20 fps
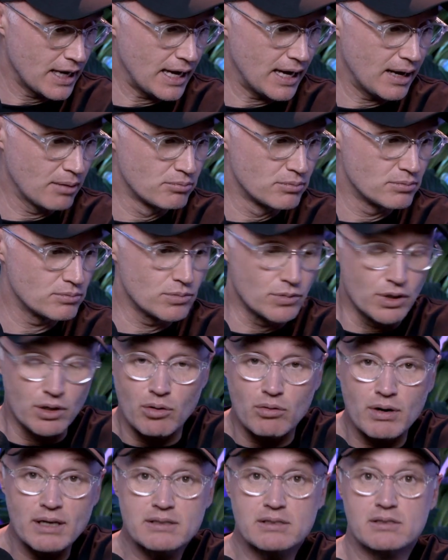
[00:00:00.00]
You
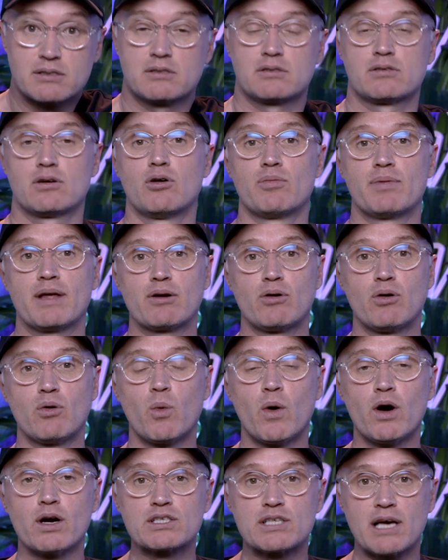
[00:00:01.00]
know, let's hope that
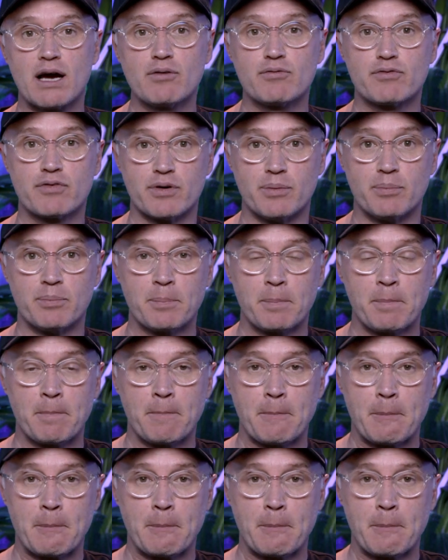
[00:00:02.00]
all works out for him.